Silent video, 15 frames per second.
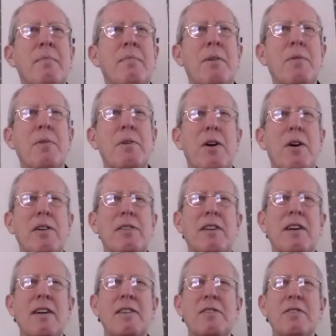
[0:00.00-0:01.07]
but we ought to
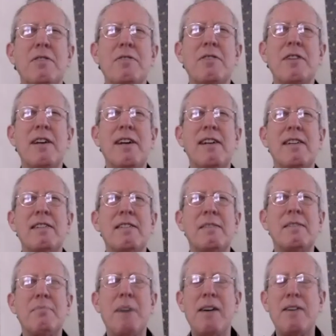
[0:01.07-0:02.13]
understand
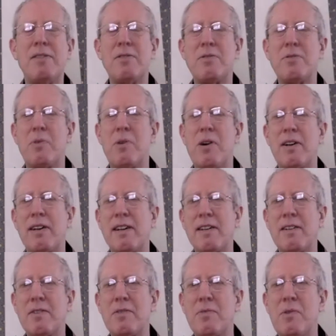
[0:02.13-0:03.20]
mountains walking
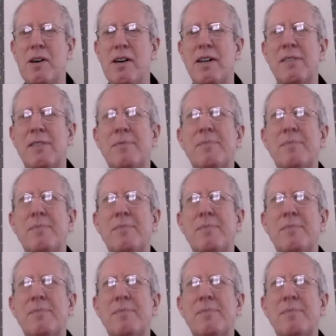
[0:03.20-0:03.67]
as well.